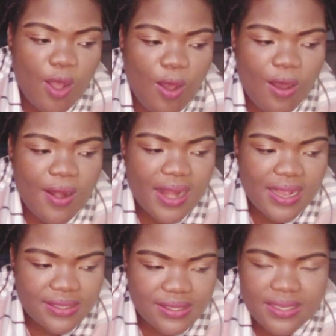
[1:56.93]
God
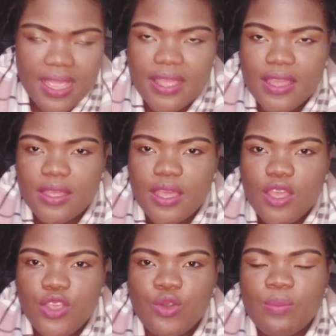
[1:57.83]
is saying,
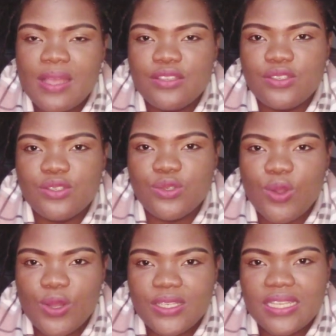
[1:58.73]
you must
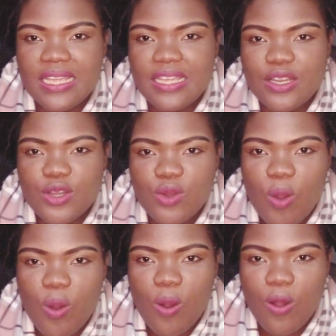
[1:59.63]
not
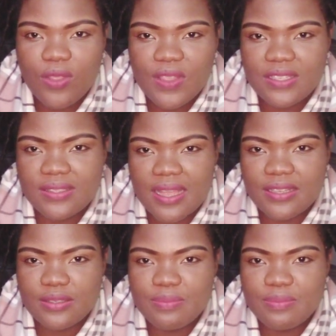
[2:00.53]
ignore all the signs.